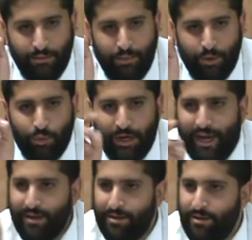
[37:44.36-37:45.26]
But when
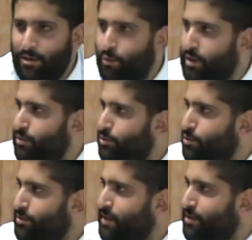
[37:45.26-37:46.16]
I, you know, what do
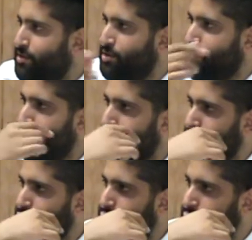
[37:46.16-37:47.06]
you tell your children?
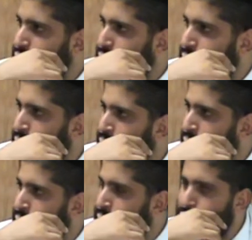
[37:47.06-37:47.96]

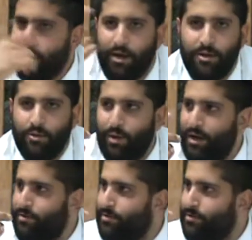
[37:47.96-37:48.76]
You call your wife,